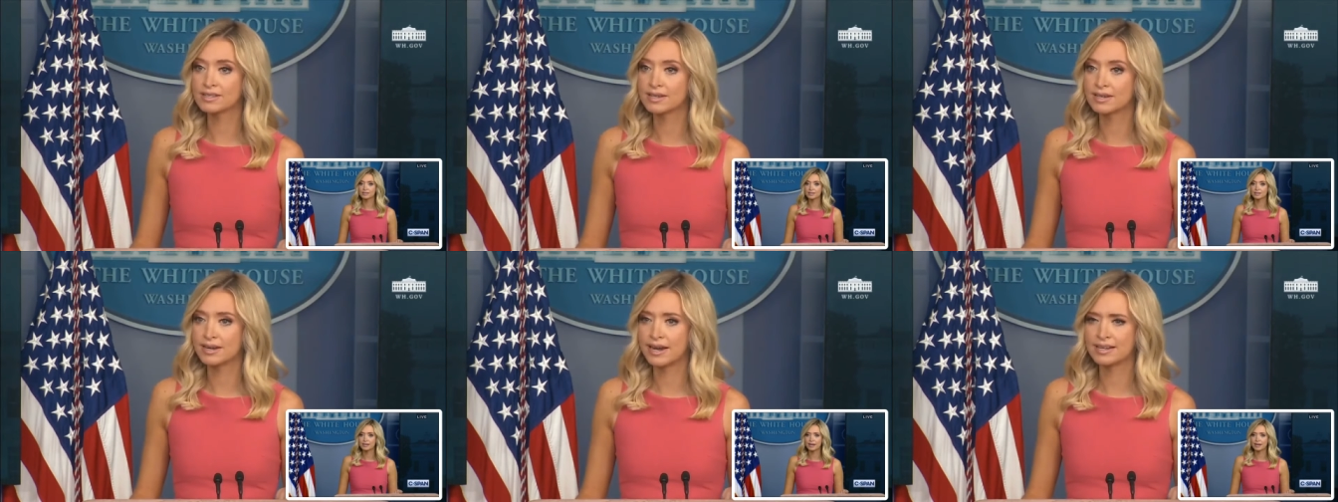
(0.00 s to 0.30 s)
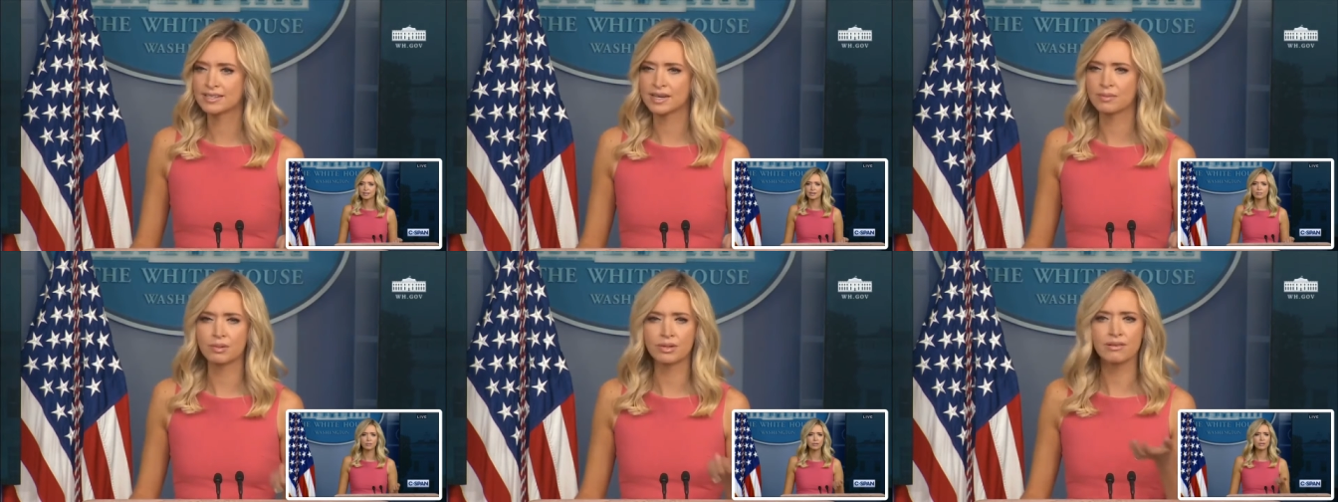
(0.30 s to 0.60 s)
And
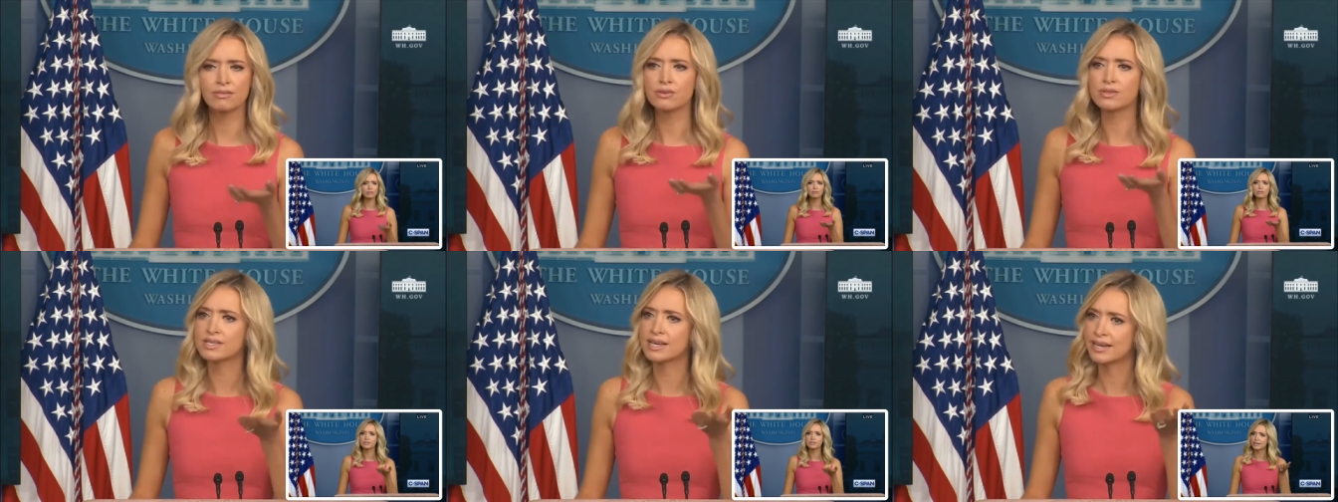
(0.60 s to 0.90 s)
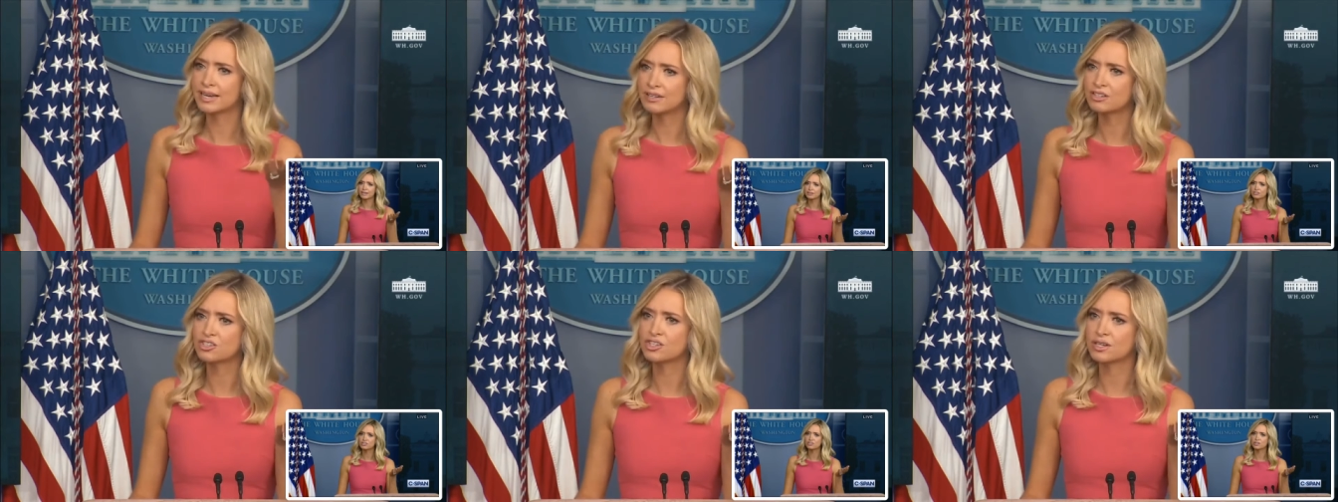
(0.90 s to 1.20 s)
as I believe it was
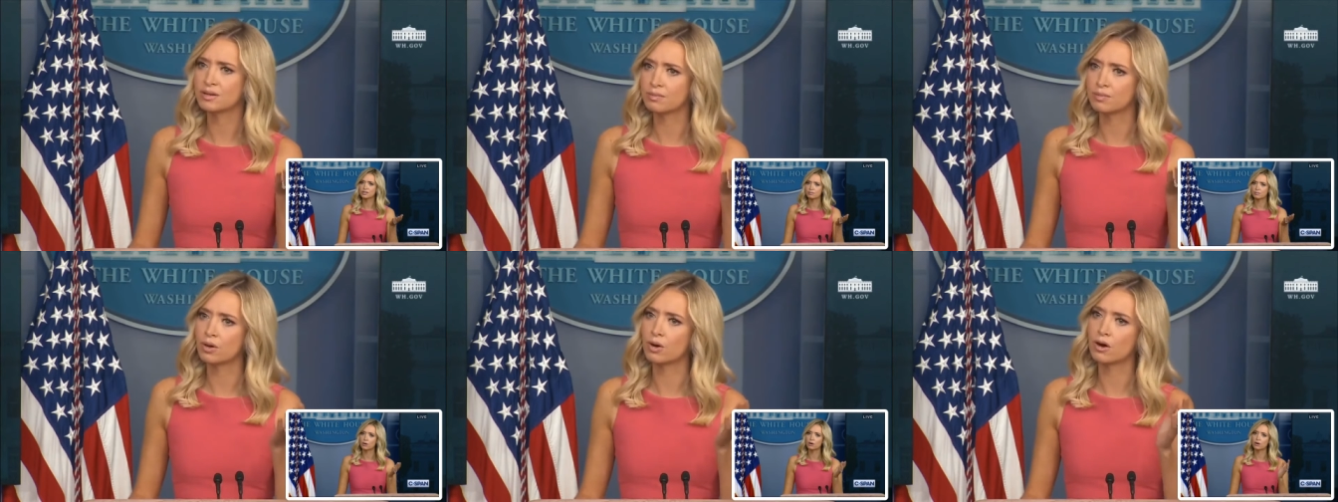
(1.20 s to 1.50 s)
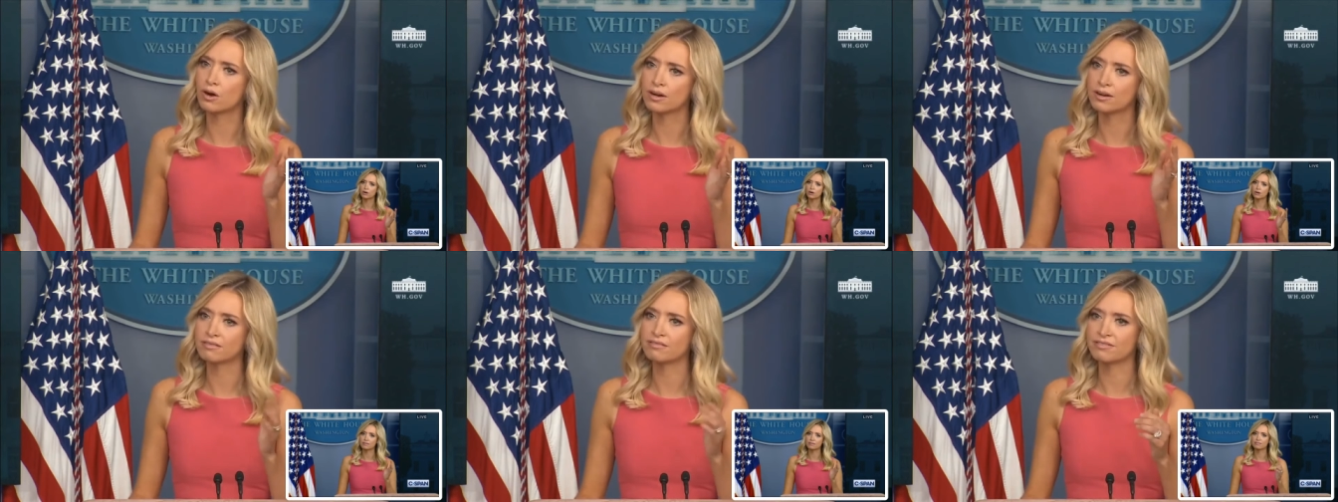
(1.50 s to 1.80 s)
AG
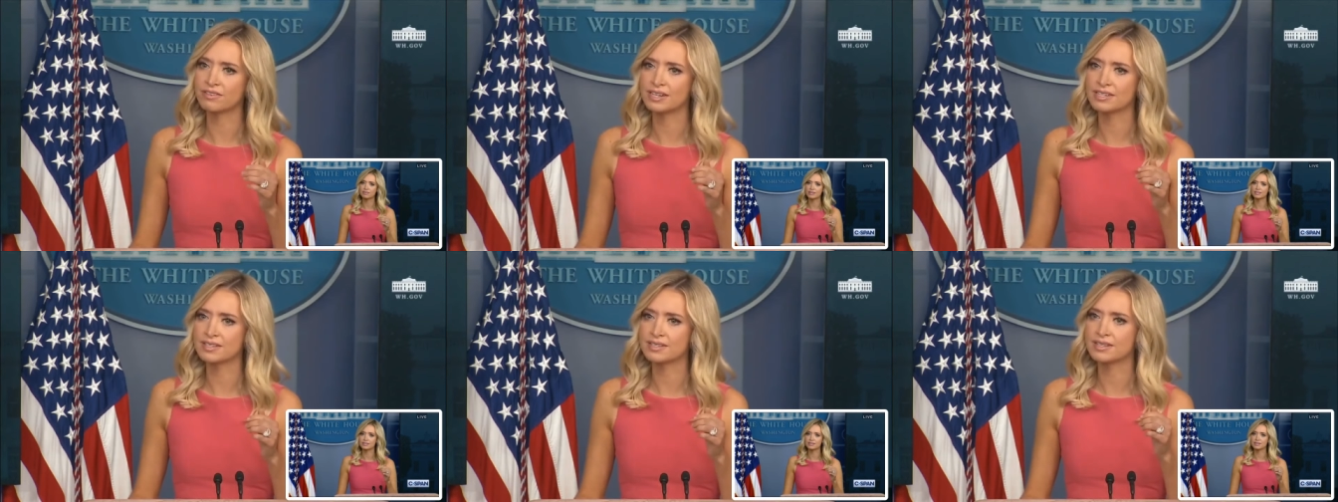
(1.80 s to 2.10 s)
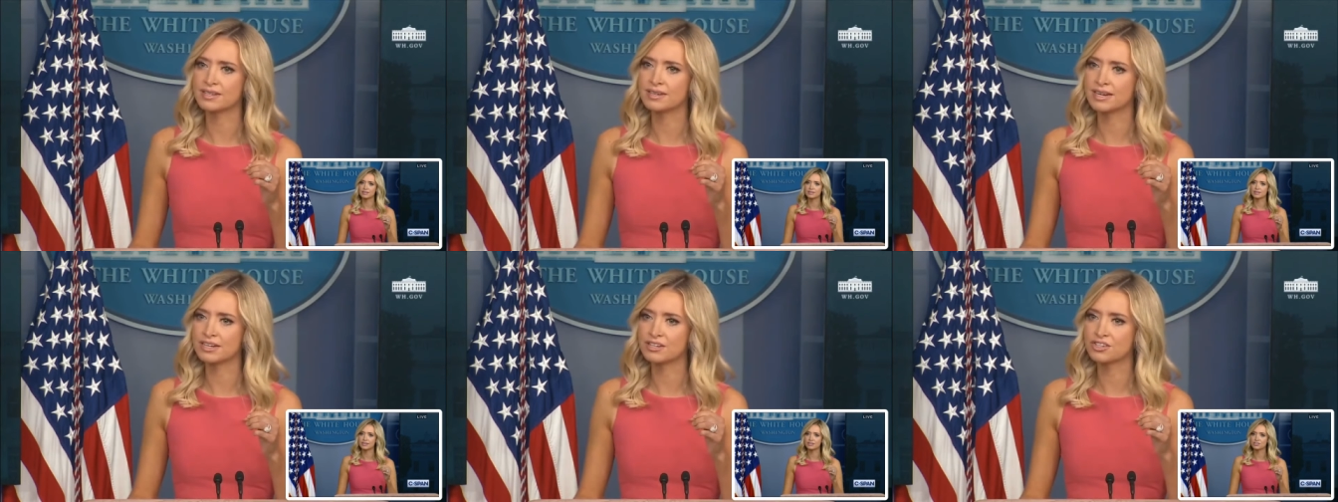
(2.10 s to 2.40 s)
Barr on Face the
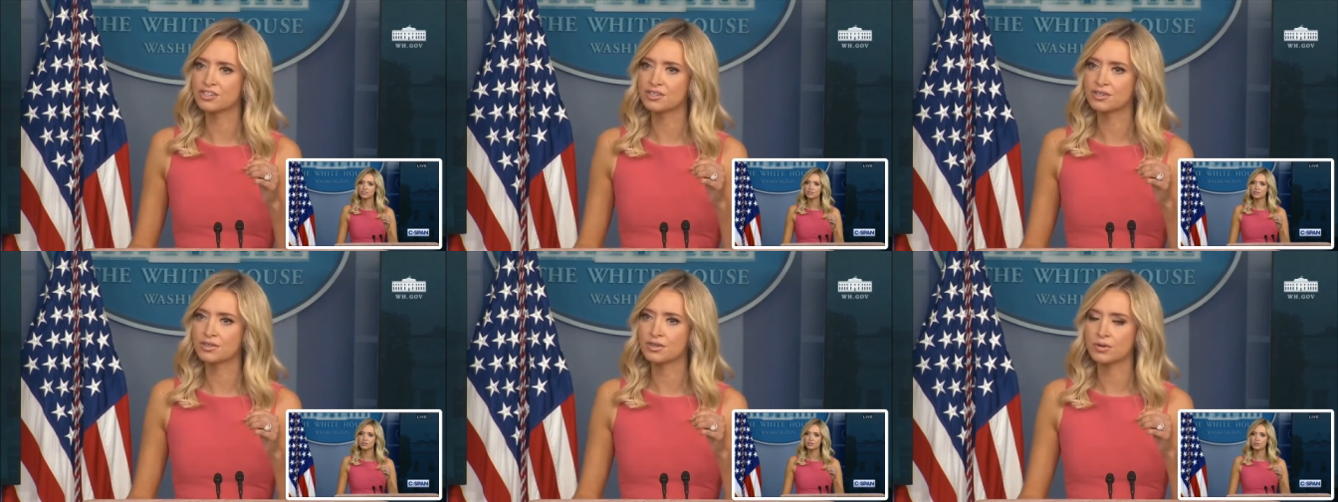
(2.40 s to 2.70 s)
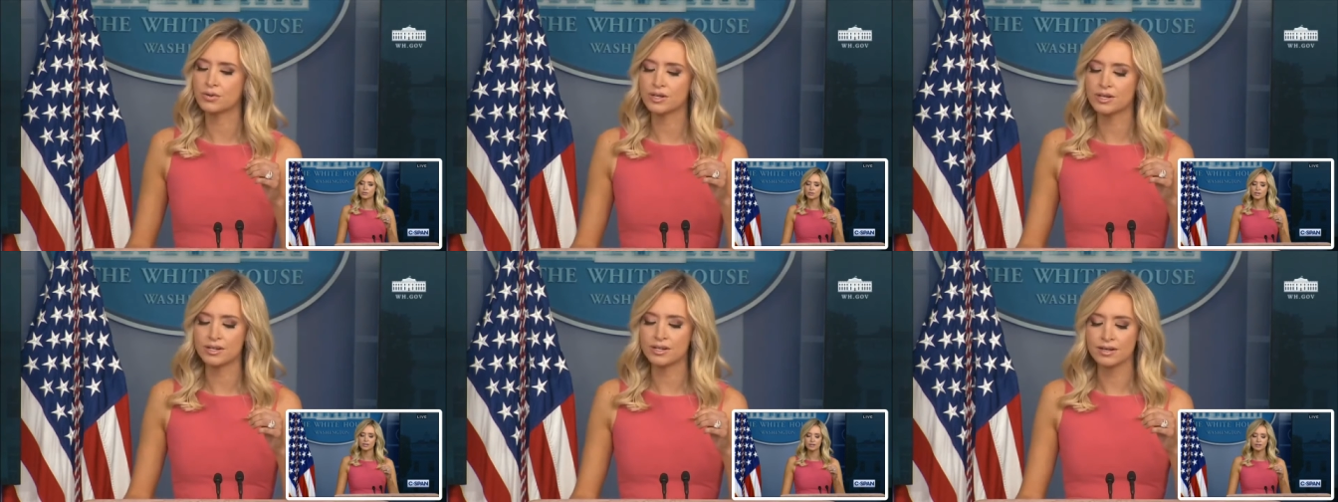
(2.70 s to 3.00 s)
Nation
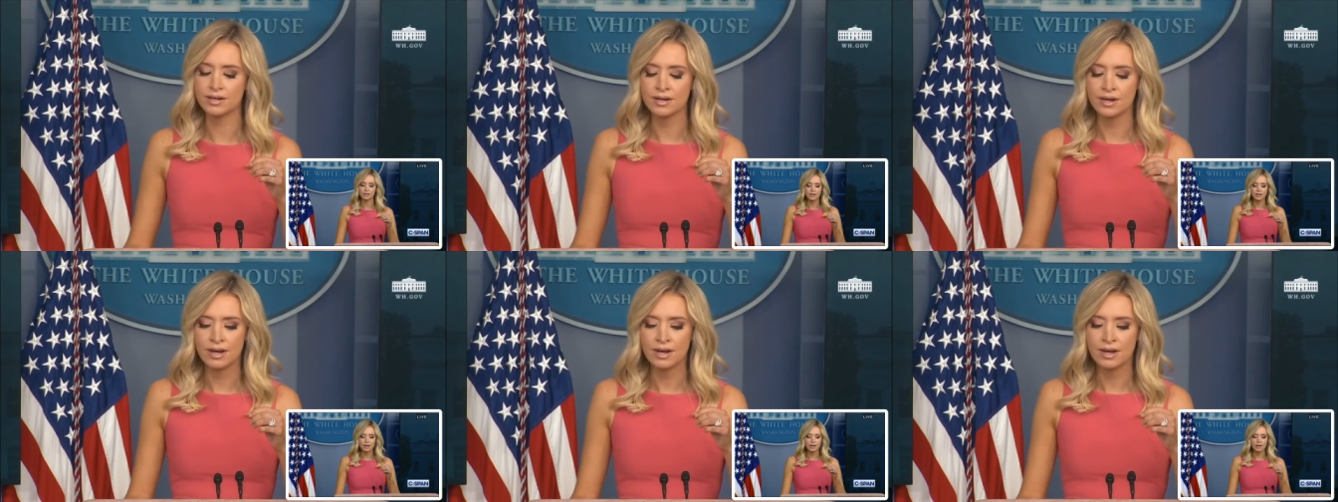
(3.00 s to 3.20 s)
noted,